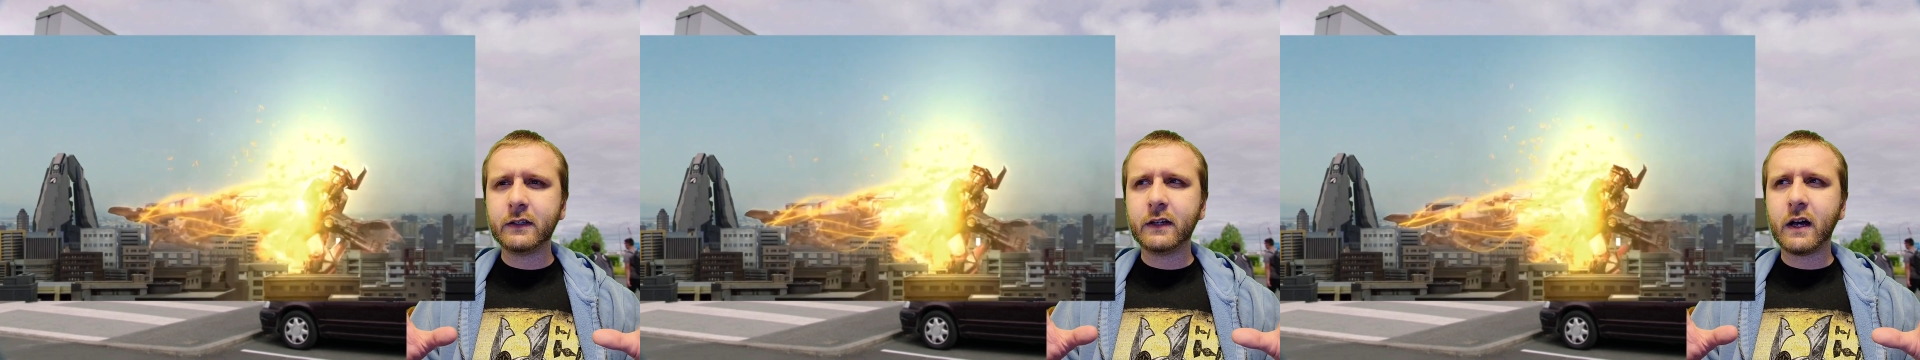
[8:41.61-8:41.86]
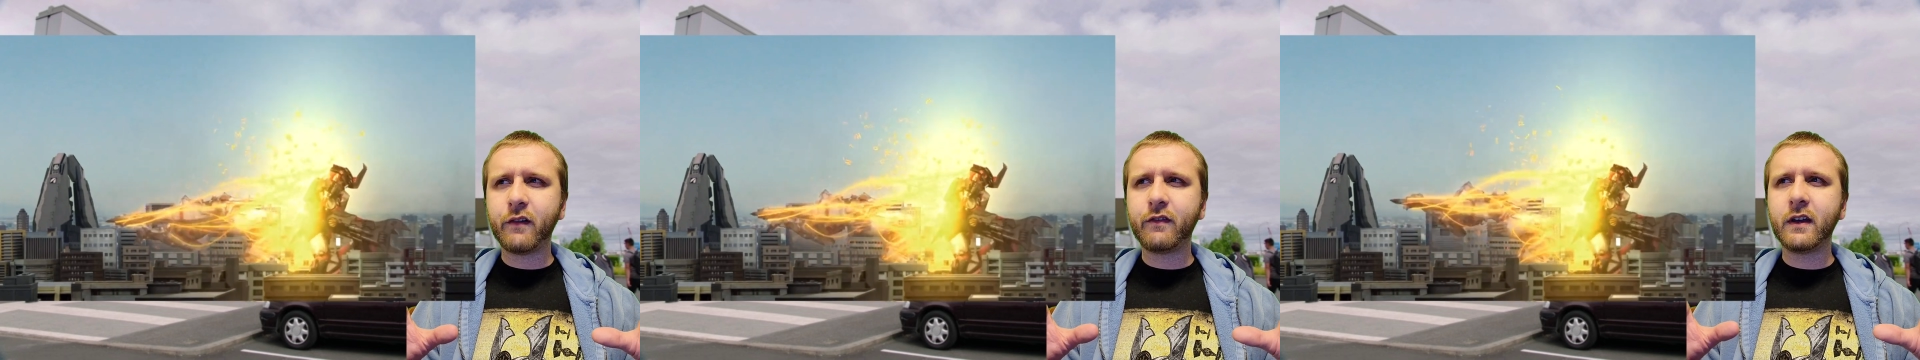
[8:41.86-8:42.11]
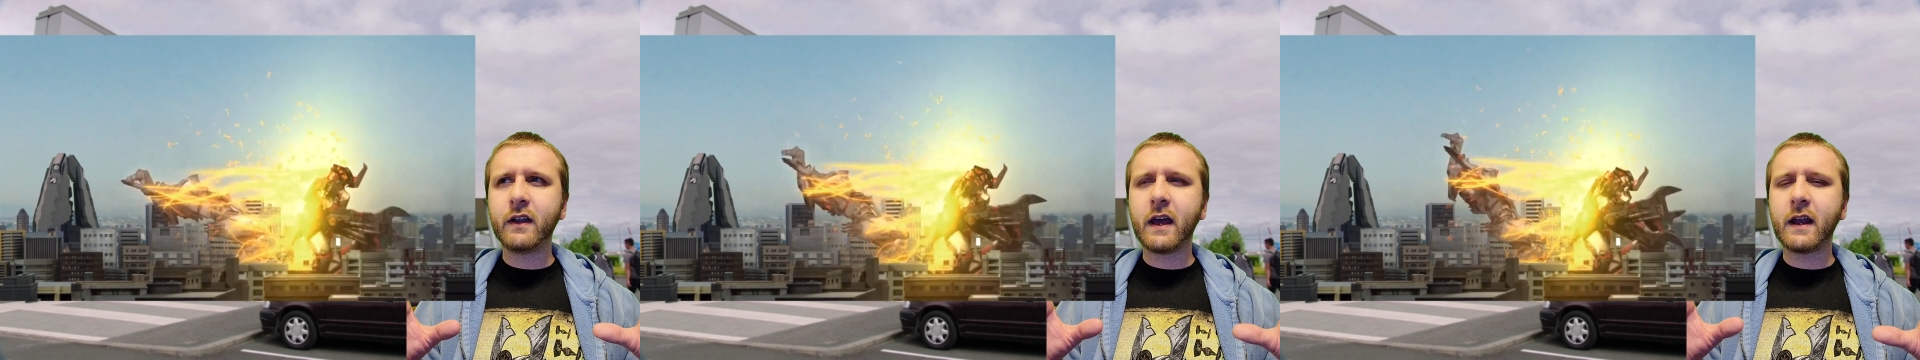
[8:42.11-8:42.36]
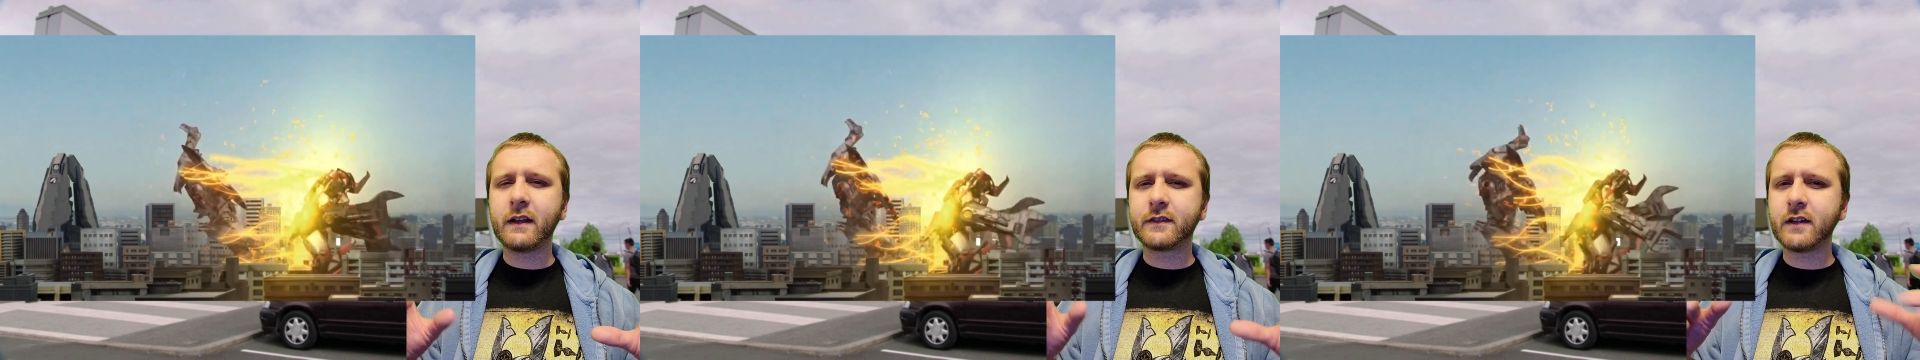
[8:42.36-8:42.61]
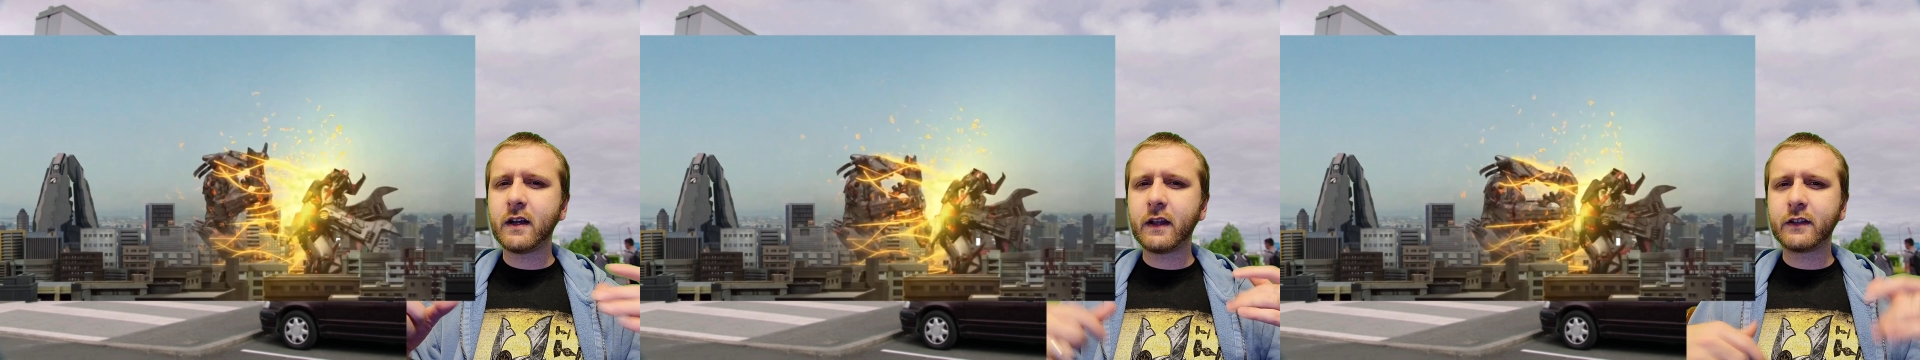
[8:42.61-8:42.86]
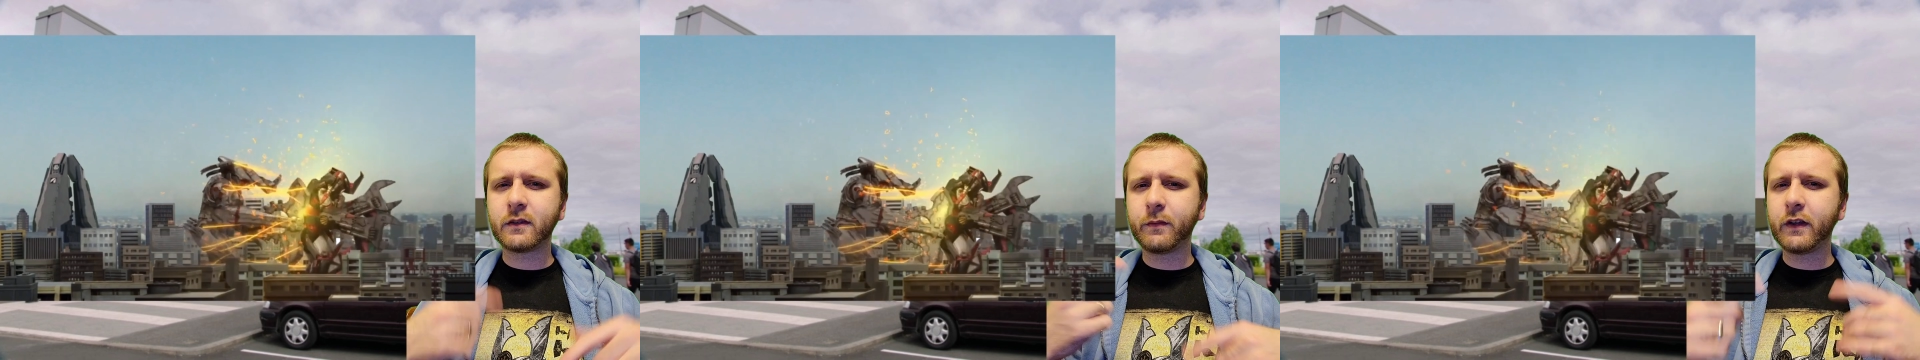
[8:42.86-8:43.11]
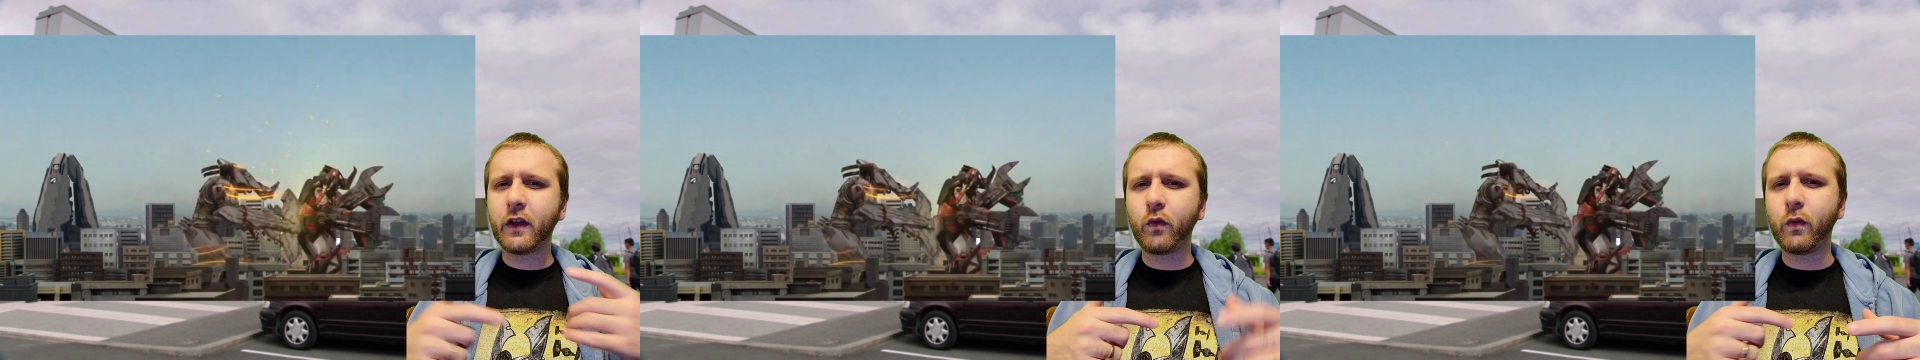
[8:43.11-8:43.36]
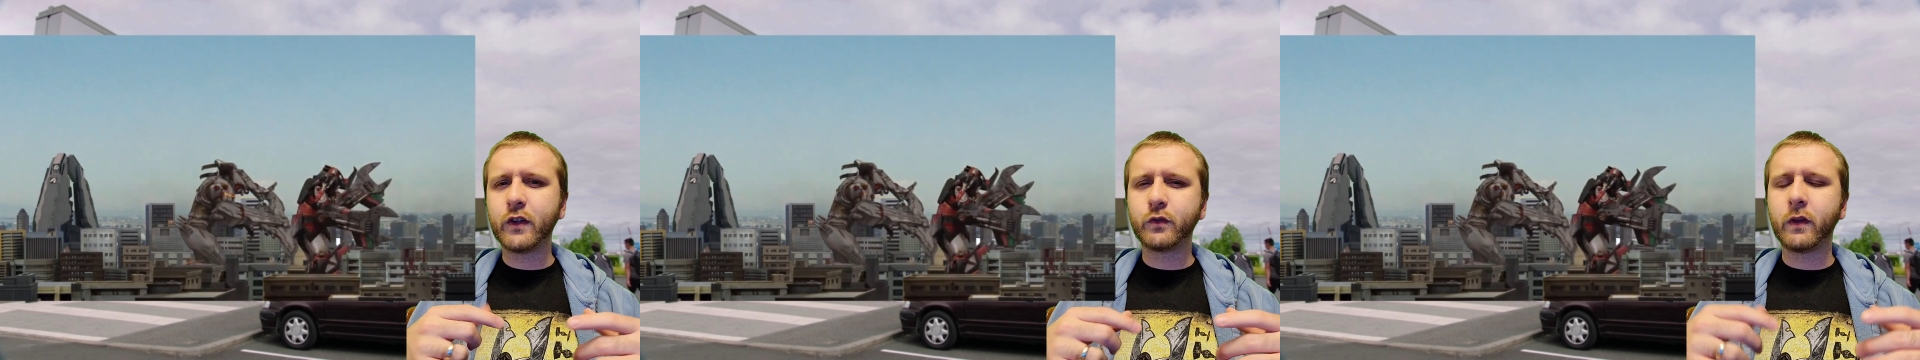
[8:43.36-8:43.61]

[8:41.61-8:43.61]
of it, and it's not like some of the other ones where